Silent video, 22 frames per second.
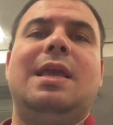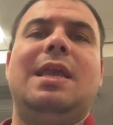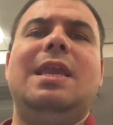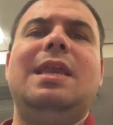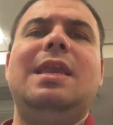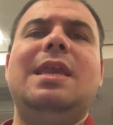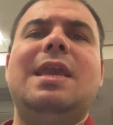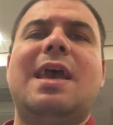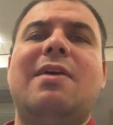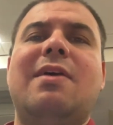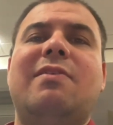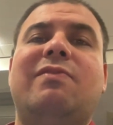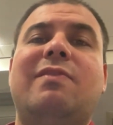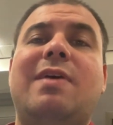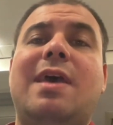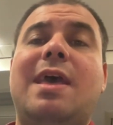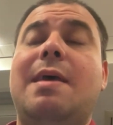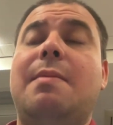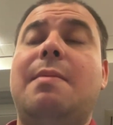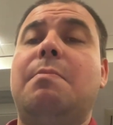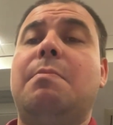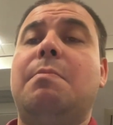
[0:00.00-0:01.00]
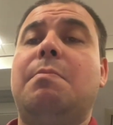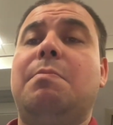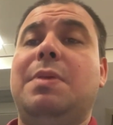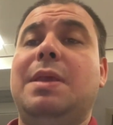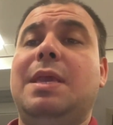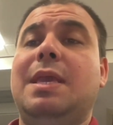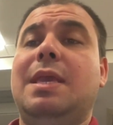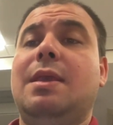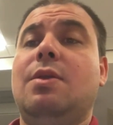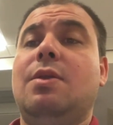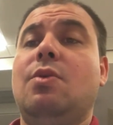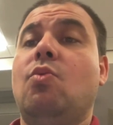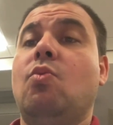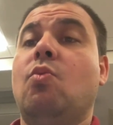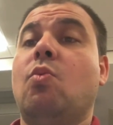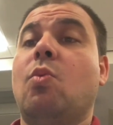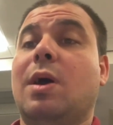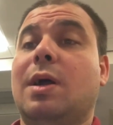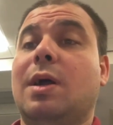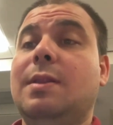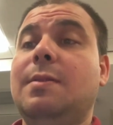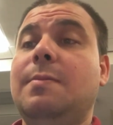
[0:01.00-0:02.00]

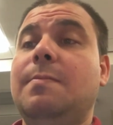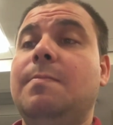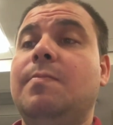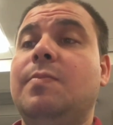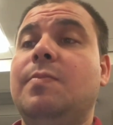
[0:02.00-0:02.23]
EFMP1.